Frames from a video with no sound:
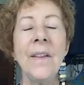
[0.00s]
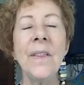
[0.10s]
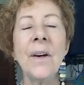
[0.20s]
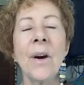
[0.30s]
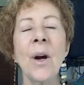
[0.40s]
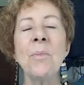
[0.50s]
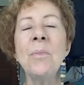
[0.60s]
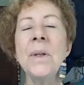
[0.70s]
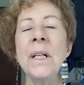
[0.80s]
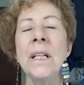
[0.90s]
There are
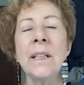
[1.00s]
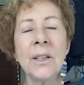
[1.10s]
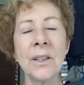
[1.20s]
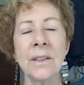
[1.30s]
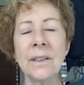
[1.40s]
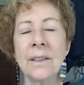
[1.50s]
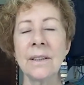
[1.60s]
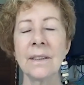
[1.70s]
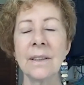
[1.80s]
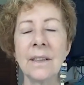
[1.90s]
pillars
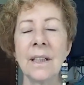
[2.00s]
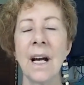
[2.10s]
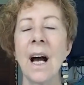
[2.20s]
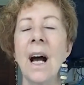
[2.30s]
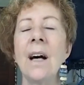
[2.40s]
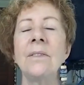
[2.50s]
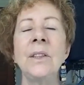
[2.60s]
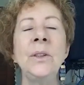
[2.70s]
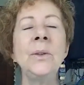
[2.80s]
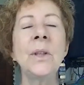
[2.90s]
of a
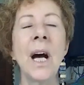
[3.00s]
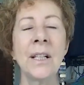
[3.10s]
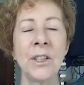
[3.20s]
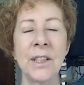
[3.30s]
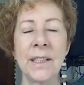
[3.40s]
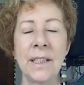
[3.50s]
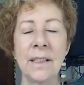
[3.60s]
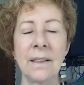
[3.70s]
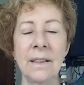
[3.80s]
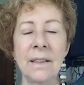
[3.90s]
new
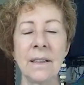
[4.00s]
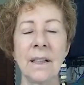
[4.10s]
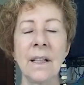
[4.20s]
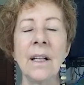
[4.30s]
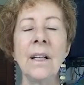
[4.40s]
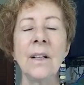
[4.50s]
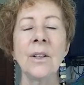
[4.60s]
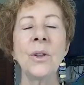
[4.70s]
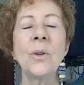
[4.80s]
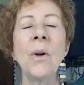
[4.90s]
consciousness
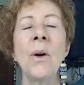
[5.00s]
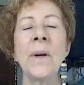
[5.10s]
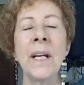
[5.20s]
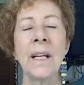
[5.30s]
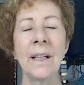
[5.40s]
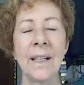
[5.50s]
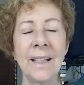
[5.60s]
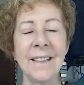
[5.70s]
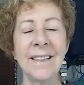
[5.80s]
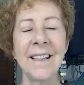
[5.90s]
growing
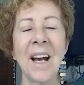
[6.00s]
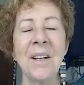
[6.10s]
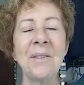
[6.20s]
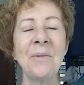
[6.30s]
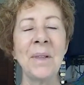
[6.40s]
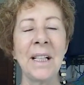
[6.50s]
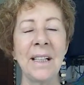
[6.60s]
inside of me.